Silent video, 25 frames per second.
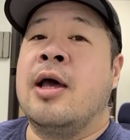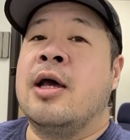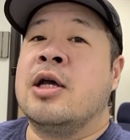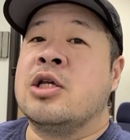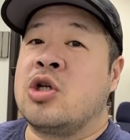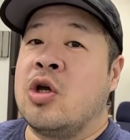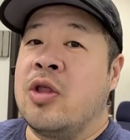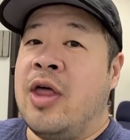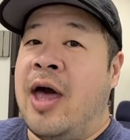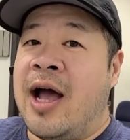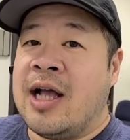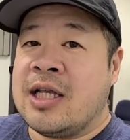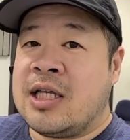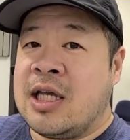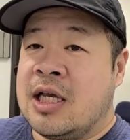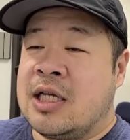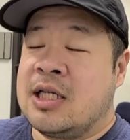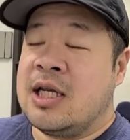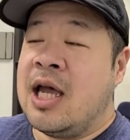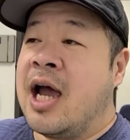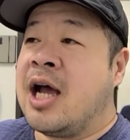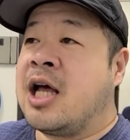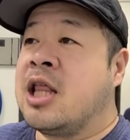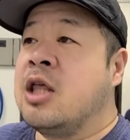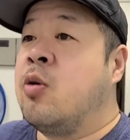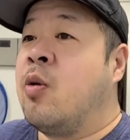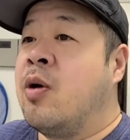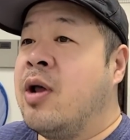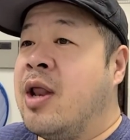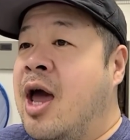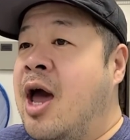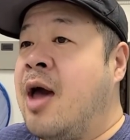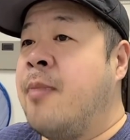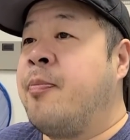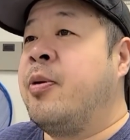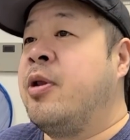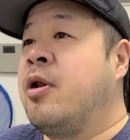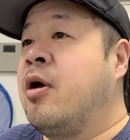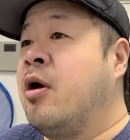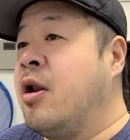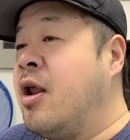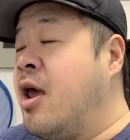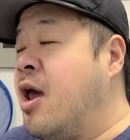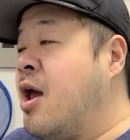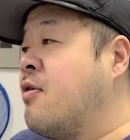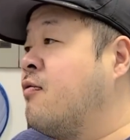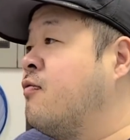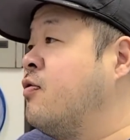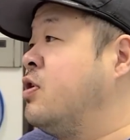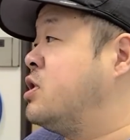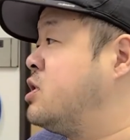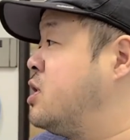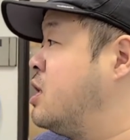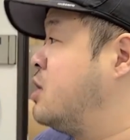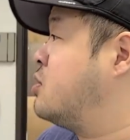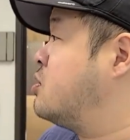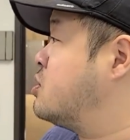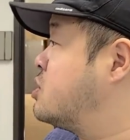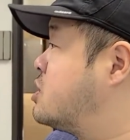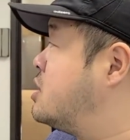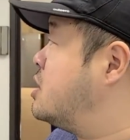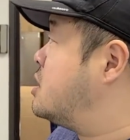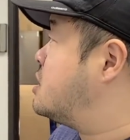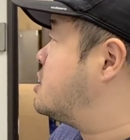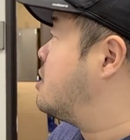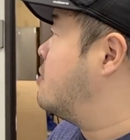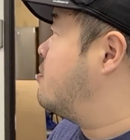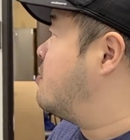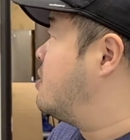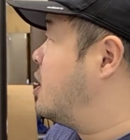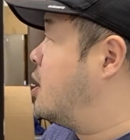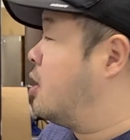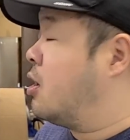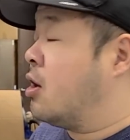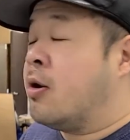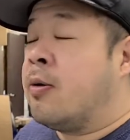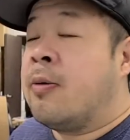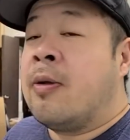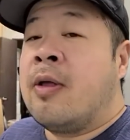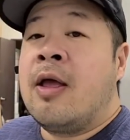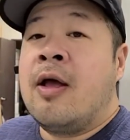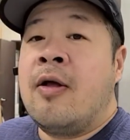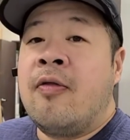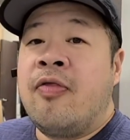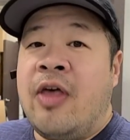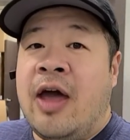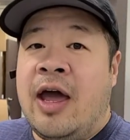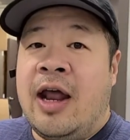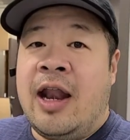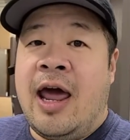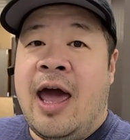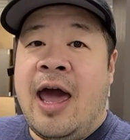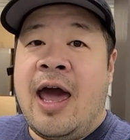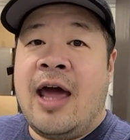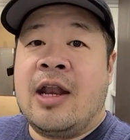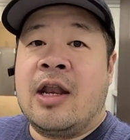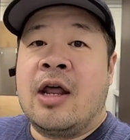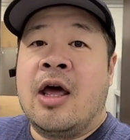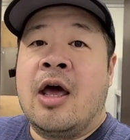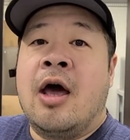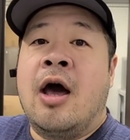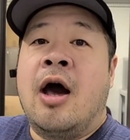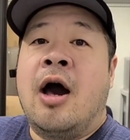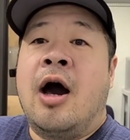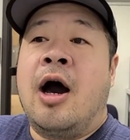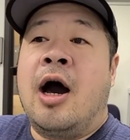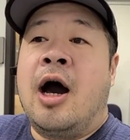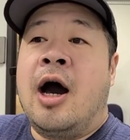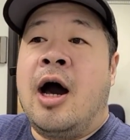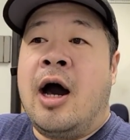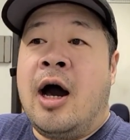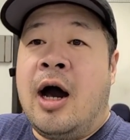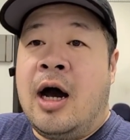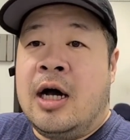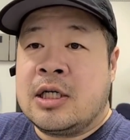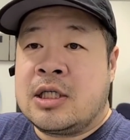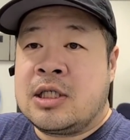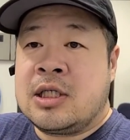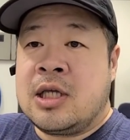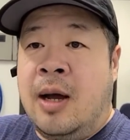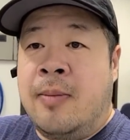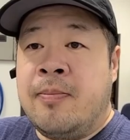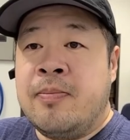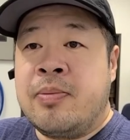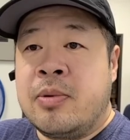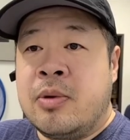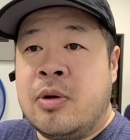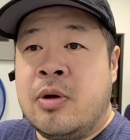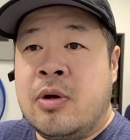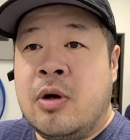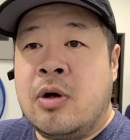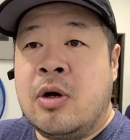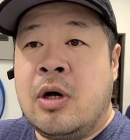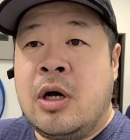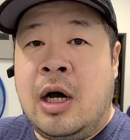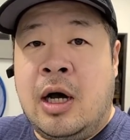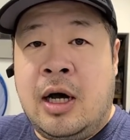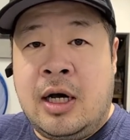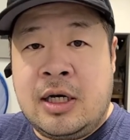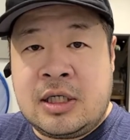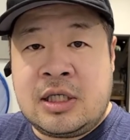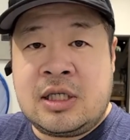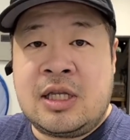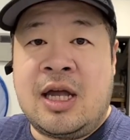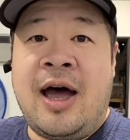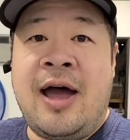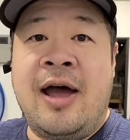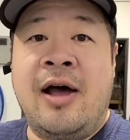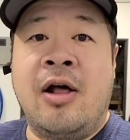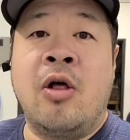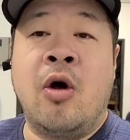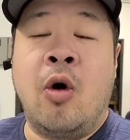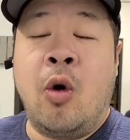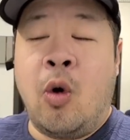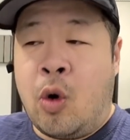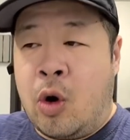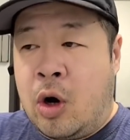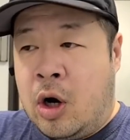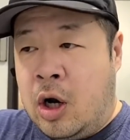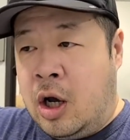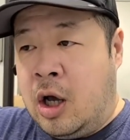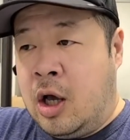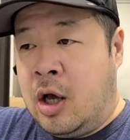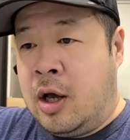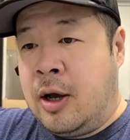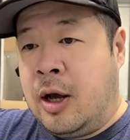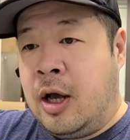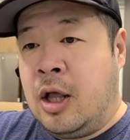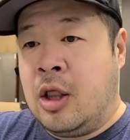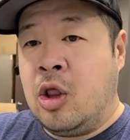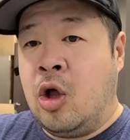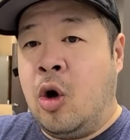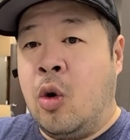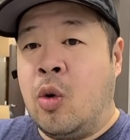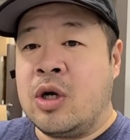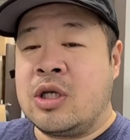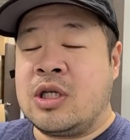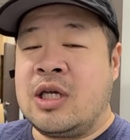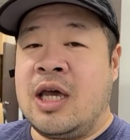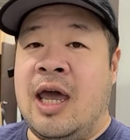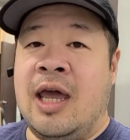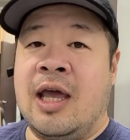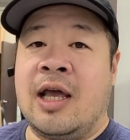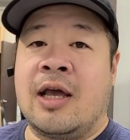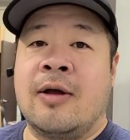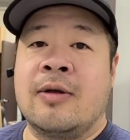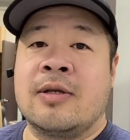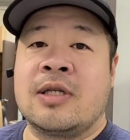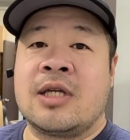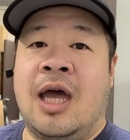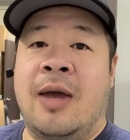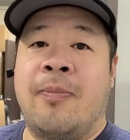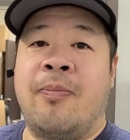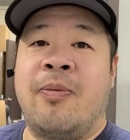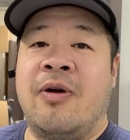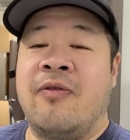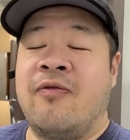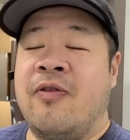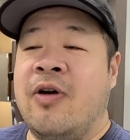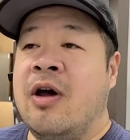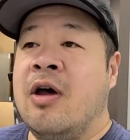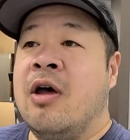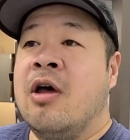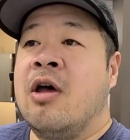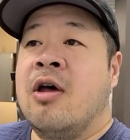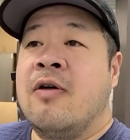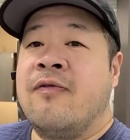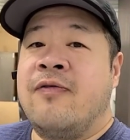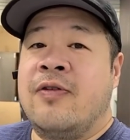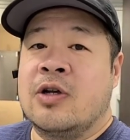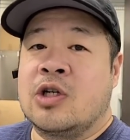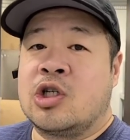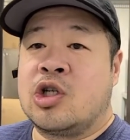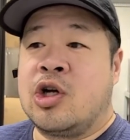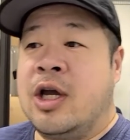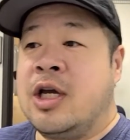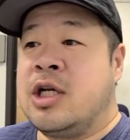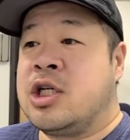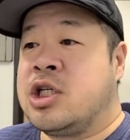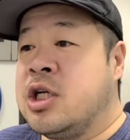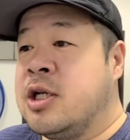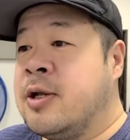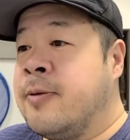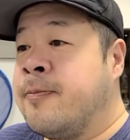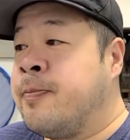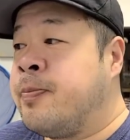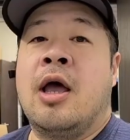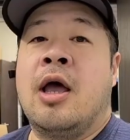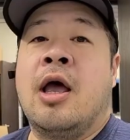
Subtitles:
So that's exactly what happened on every single system here that had a sump style or a lower tank type of filtration.